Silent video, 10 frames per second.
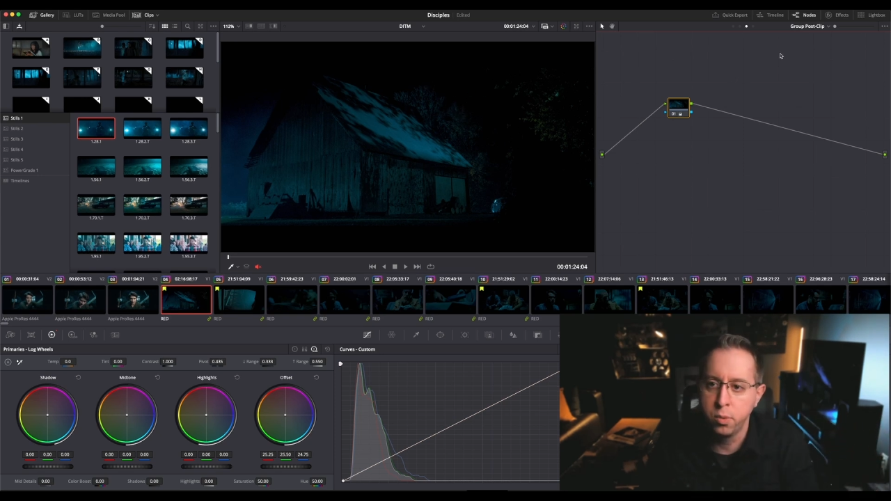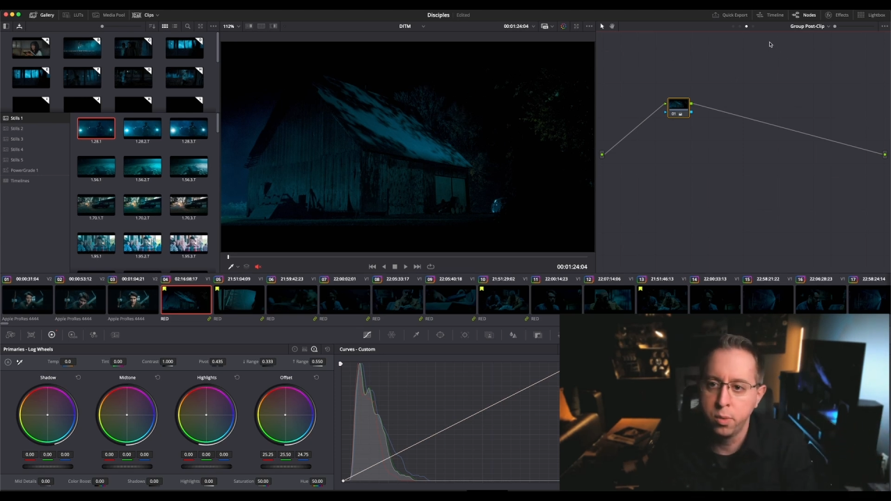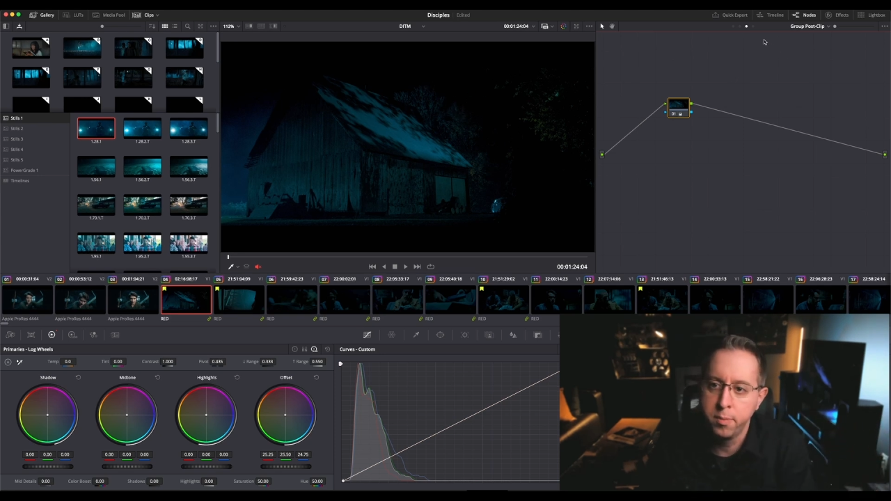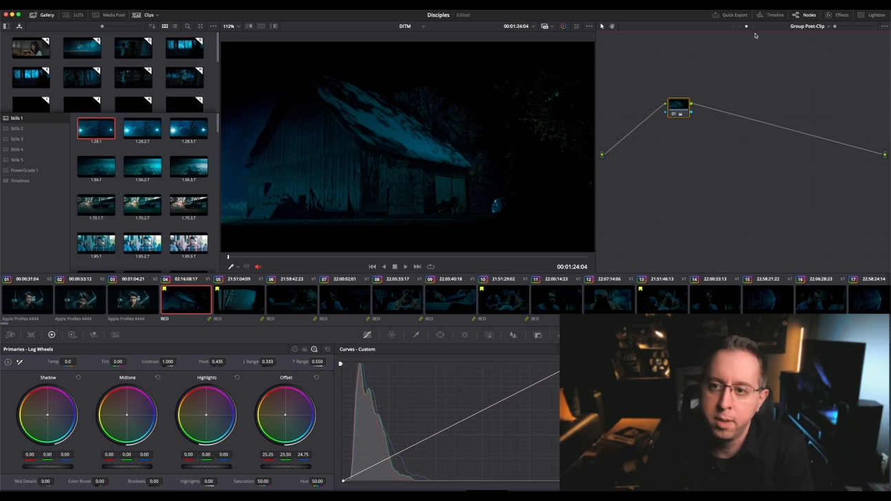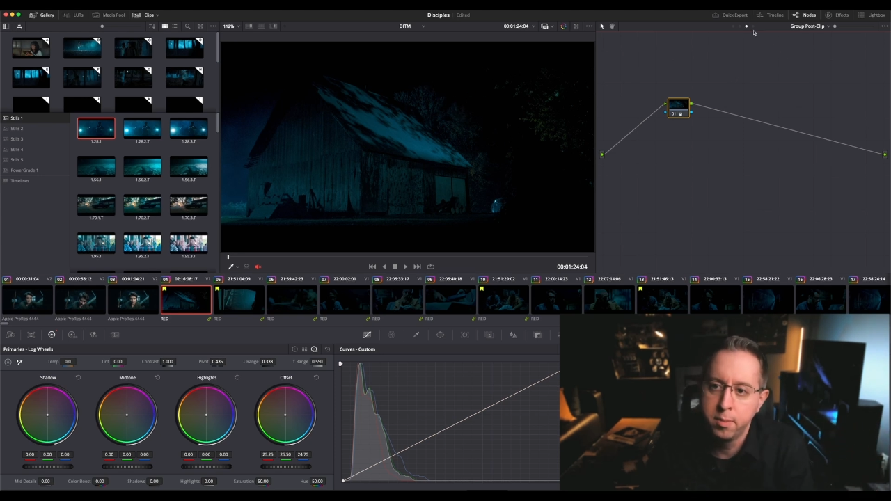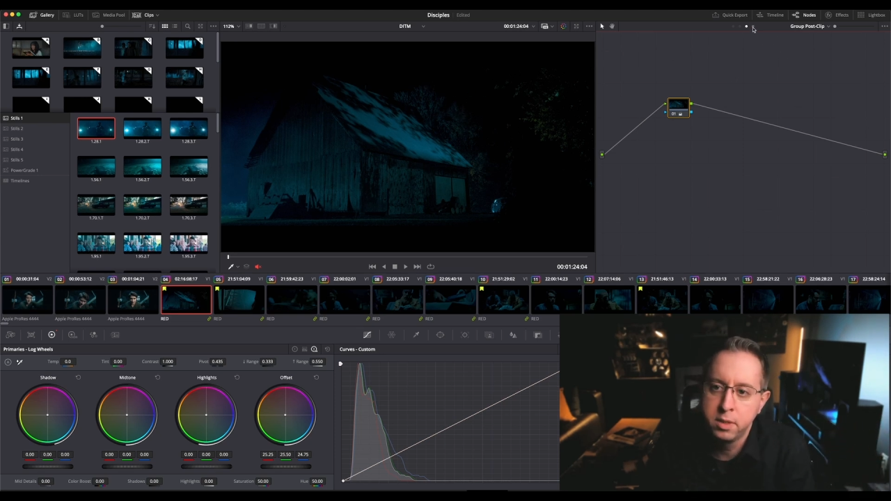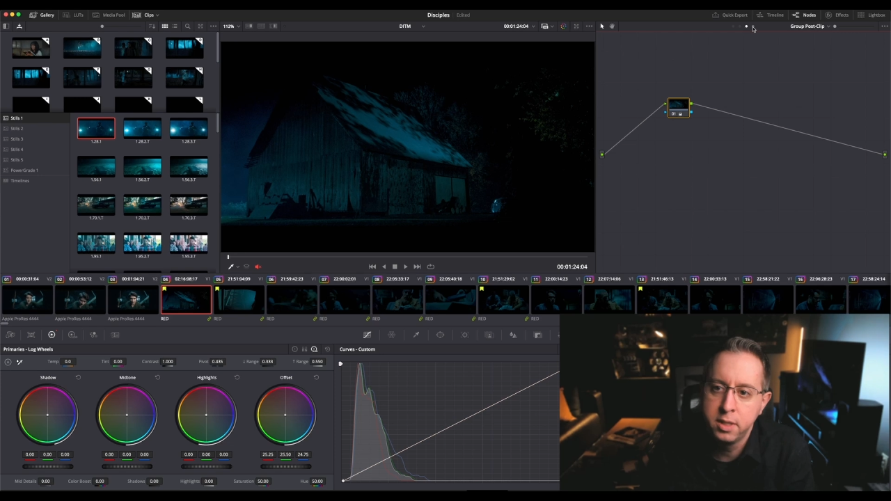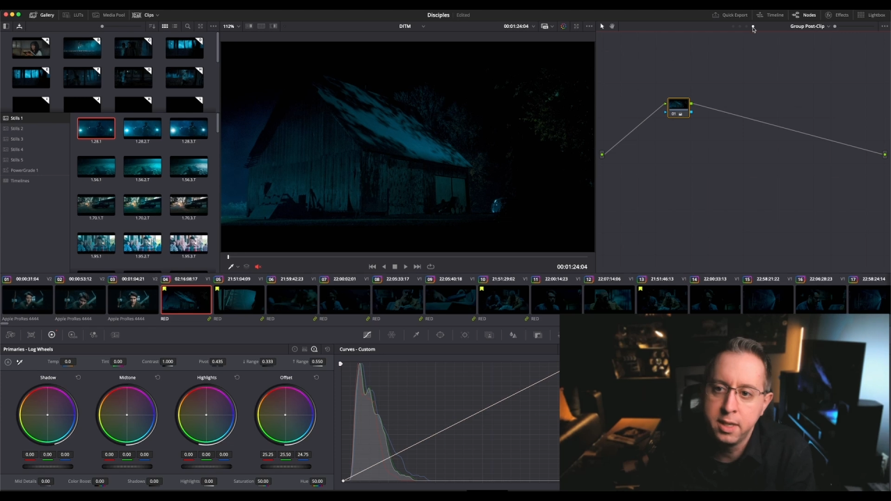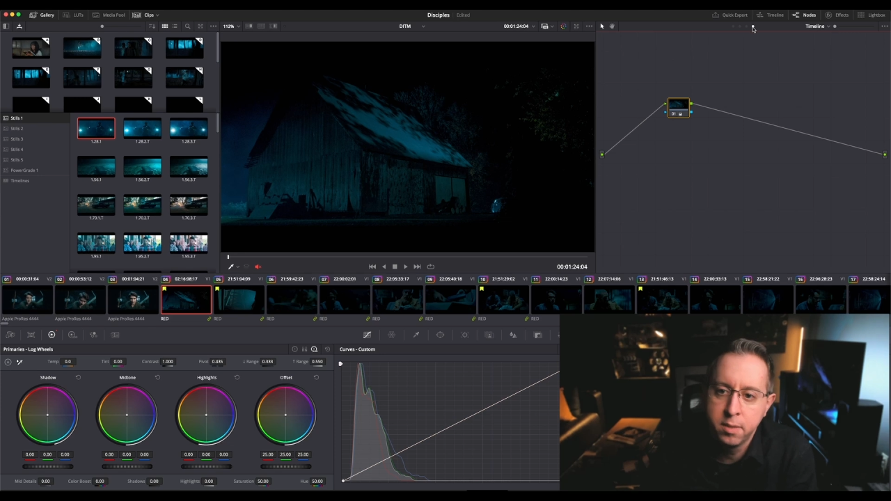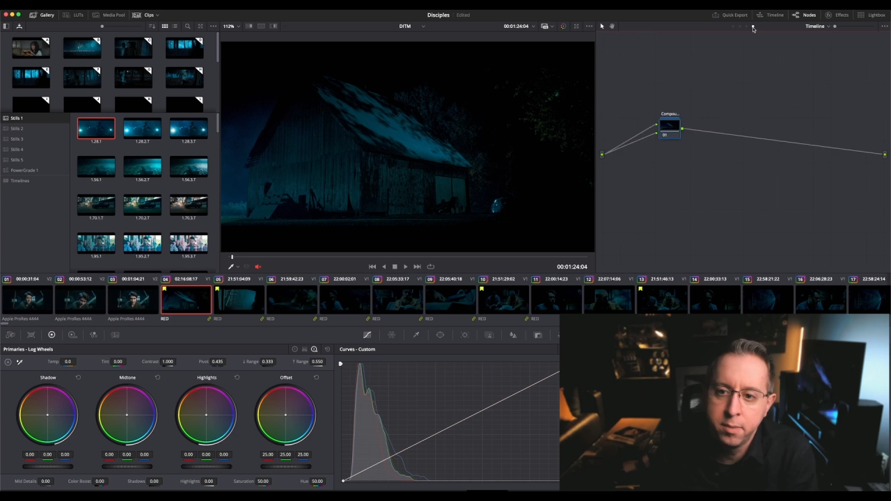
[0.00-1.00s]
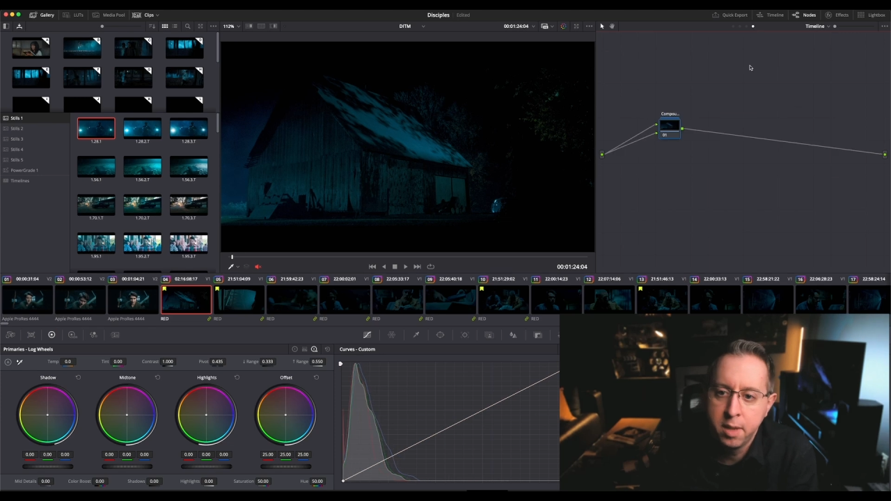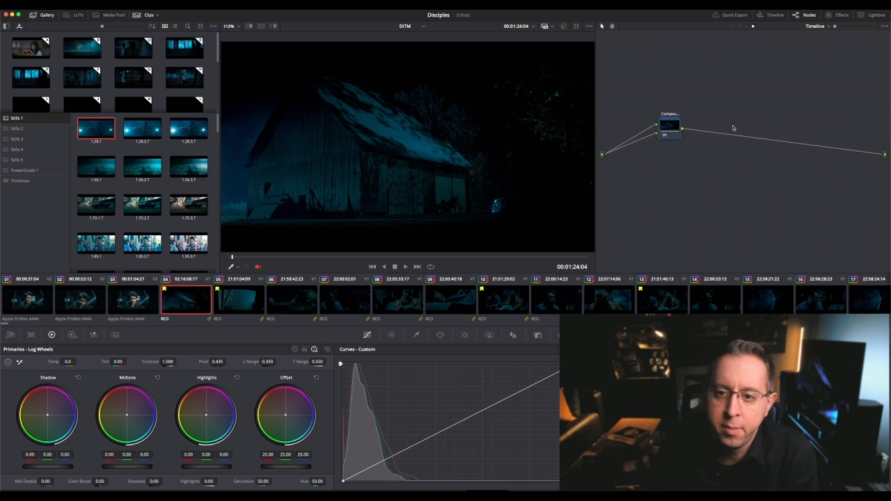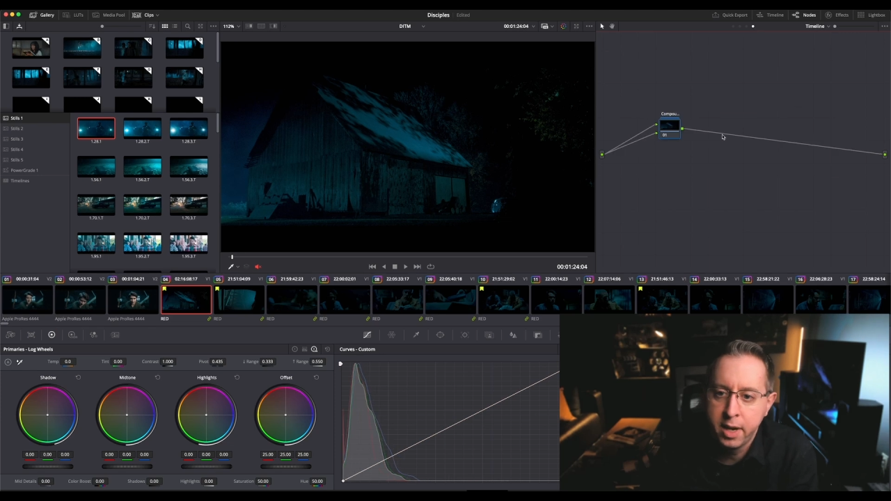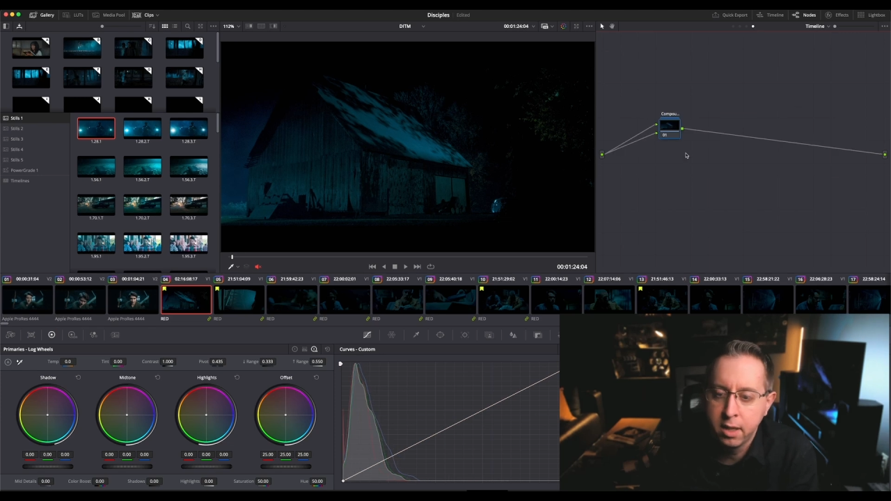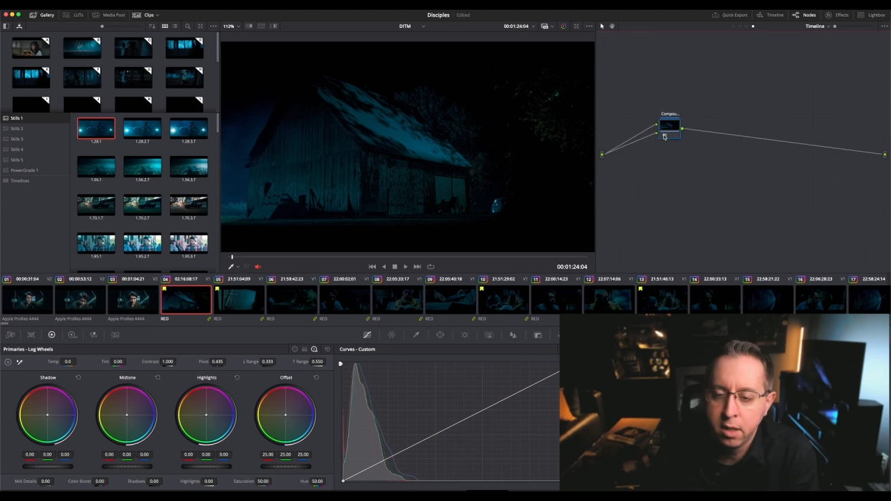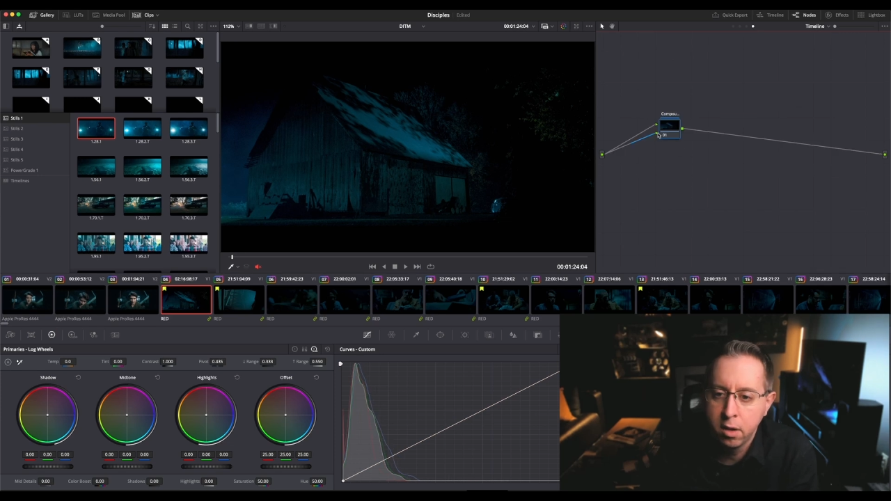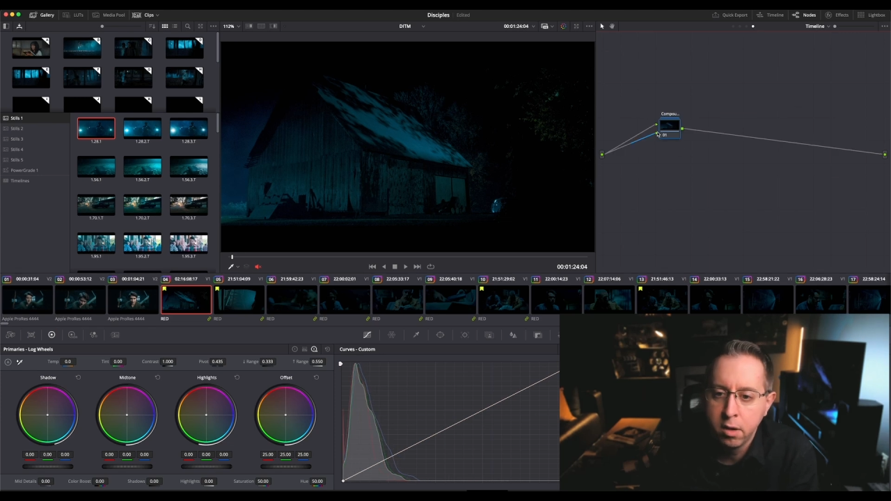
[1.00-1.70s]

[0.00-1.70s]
We wanted to be able to see some of that back in there.